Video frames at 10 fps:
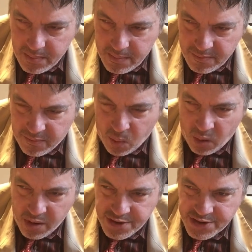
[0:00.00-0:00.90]

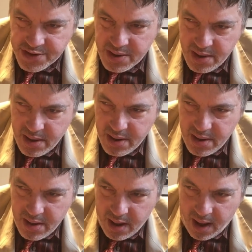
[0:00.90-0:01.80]
forged
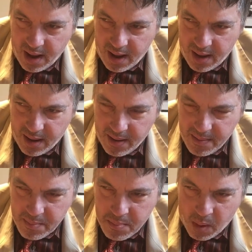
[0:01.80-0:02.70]

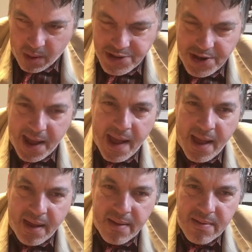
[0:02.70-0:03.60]

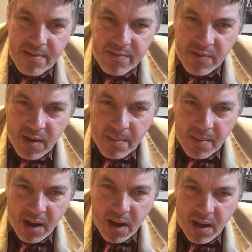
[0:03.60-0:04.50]
Marchang from
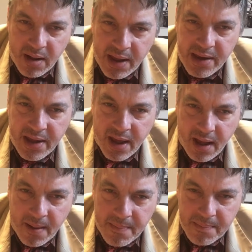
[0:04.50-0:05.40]

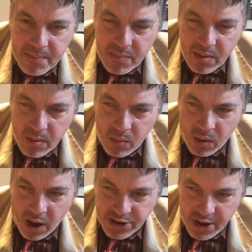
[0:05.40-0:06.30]
India,
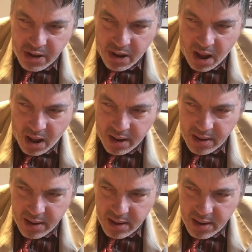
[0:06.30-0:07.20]
Rajasthan,
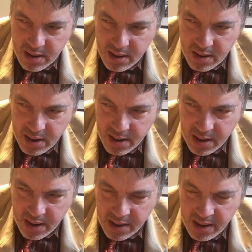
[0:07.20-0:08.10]
in
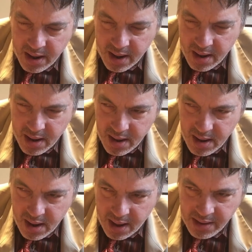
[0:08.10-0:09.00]
India.
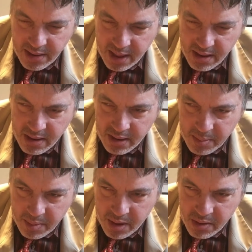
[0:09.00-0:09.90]
I think that's how you
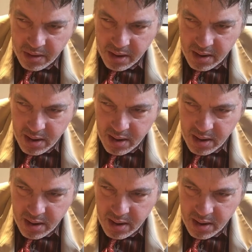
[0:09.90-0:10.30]
pronounce it.